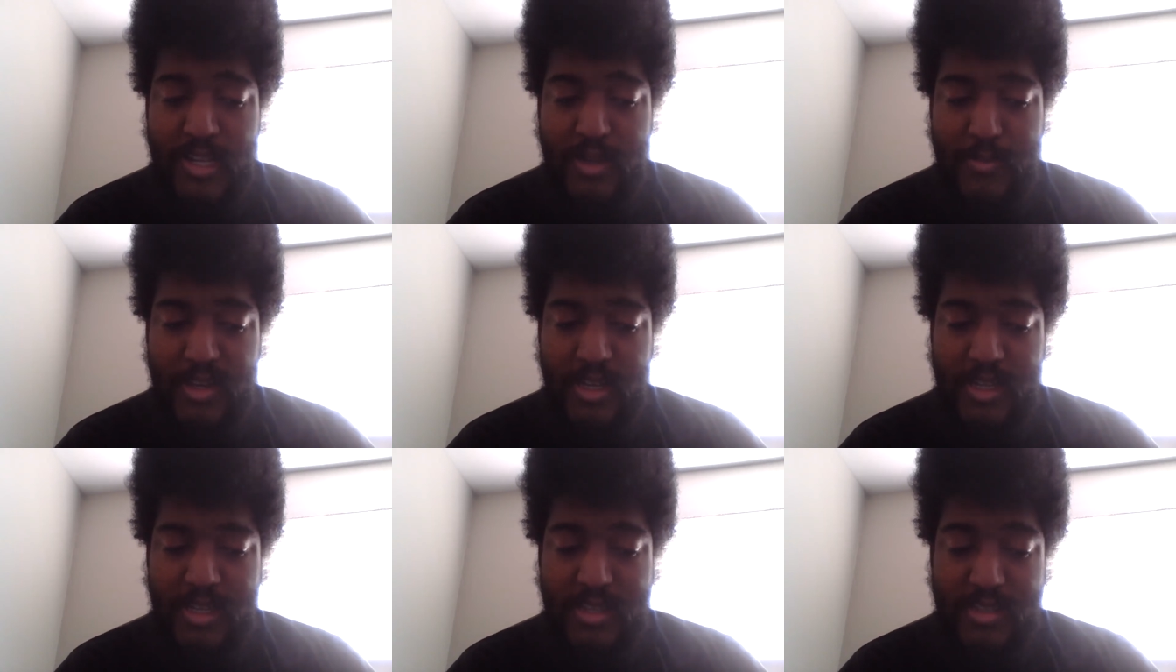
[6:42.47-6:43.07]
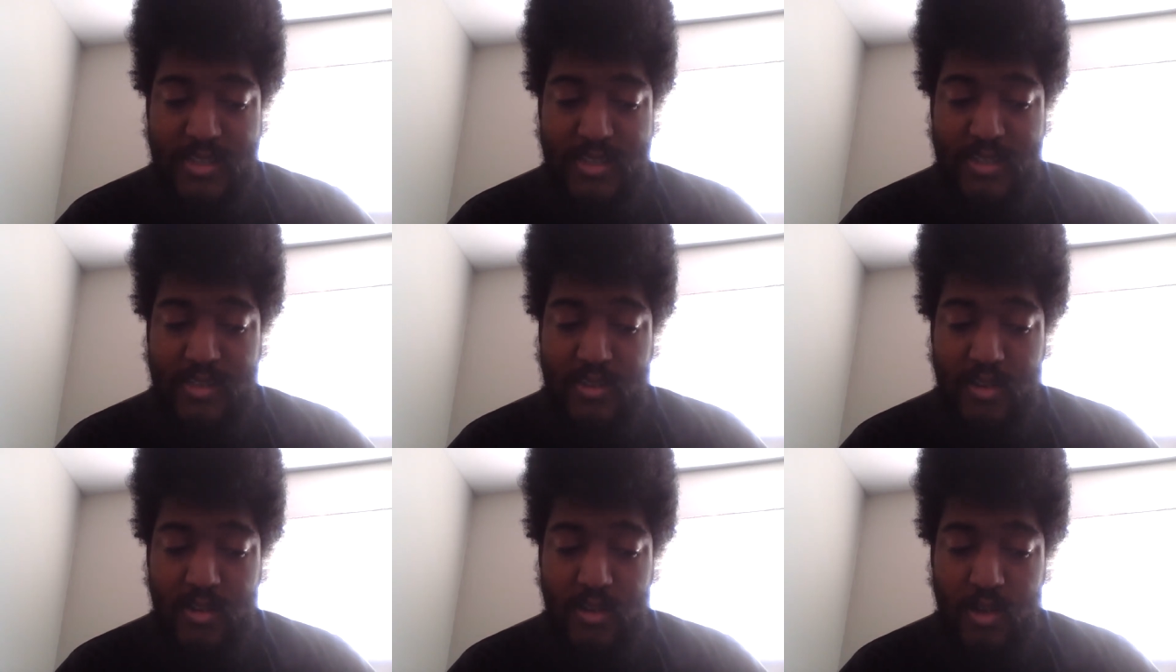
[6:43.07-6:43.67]
I mean, it's
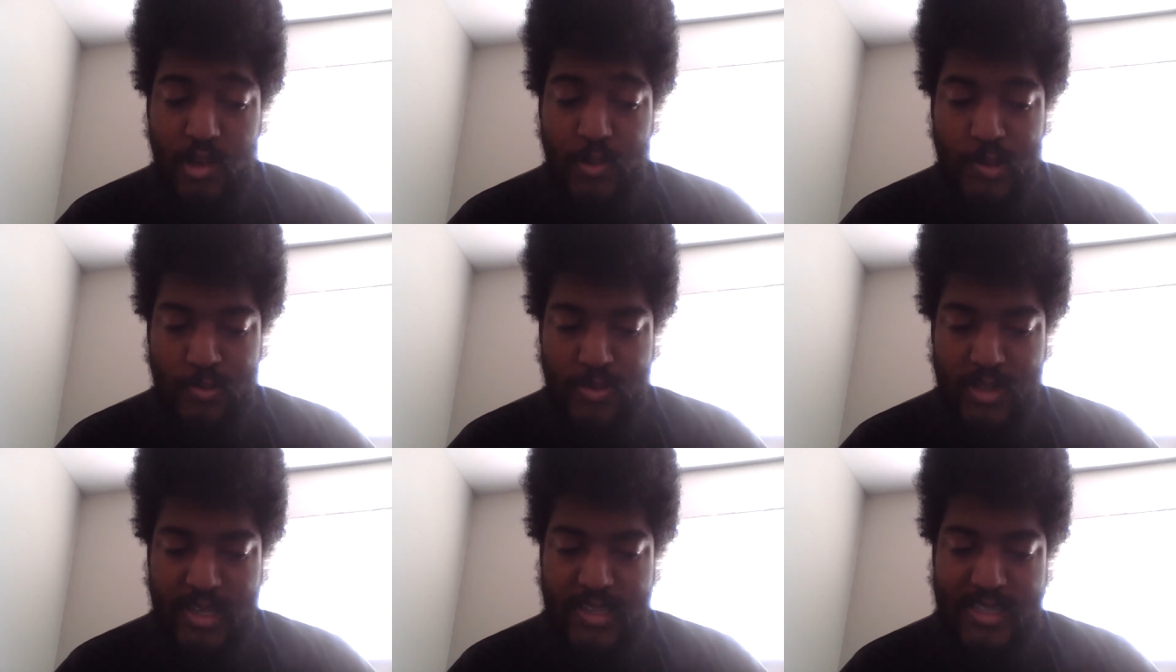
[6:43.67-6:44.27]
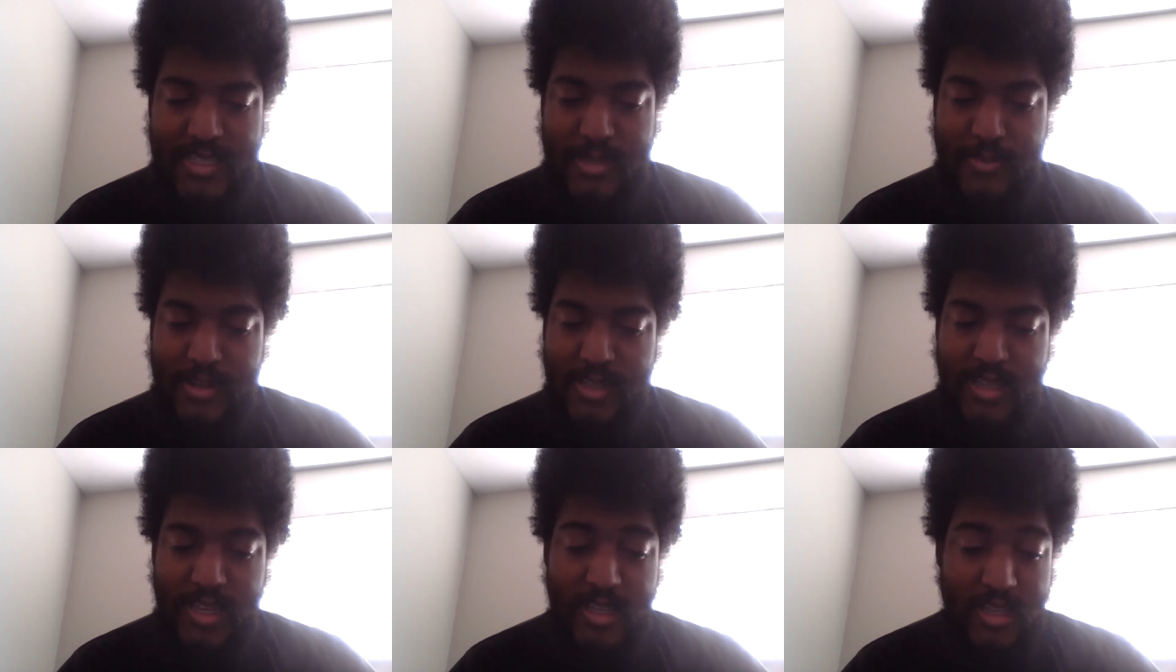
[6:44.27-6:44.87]
it's all over the place. I
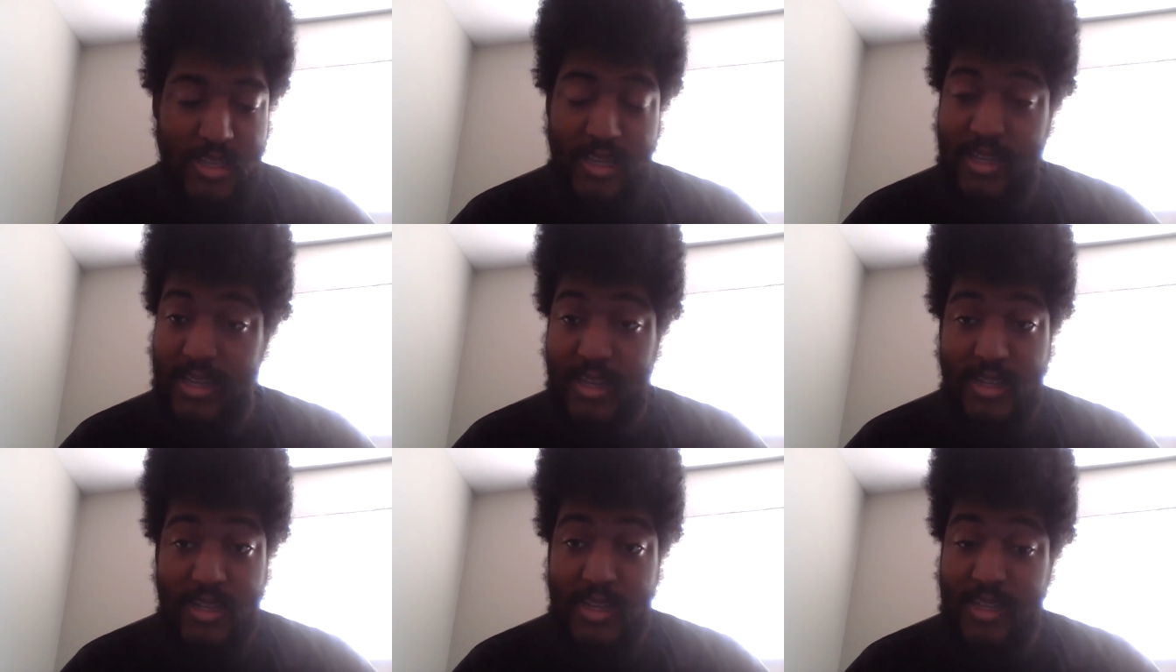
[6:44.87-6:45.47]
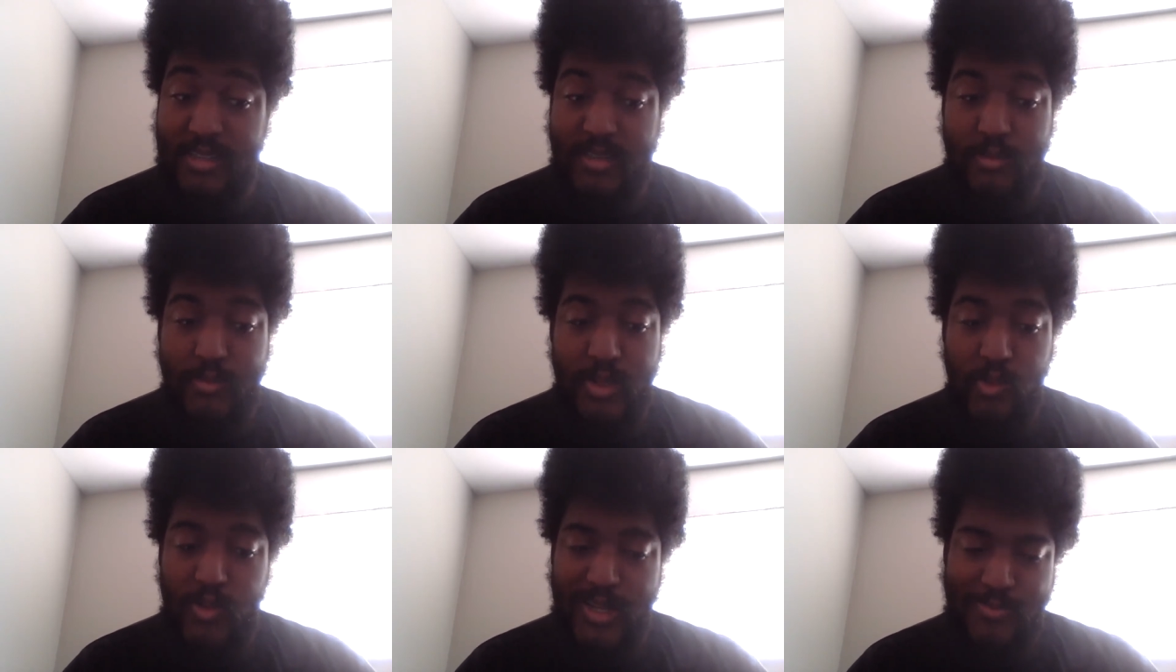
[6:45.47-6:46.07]
mean, they they got they got so
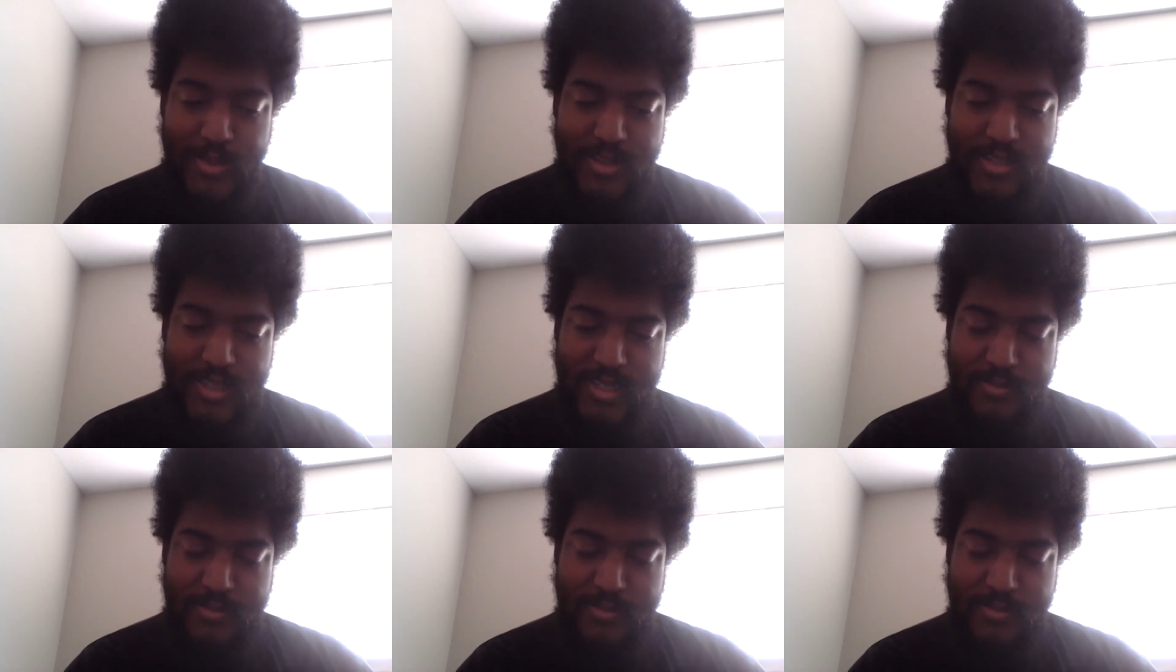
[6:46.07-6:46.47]
many weapons.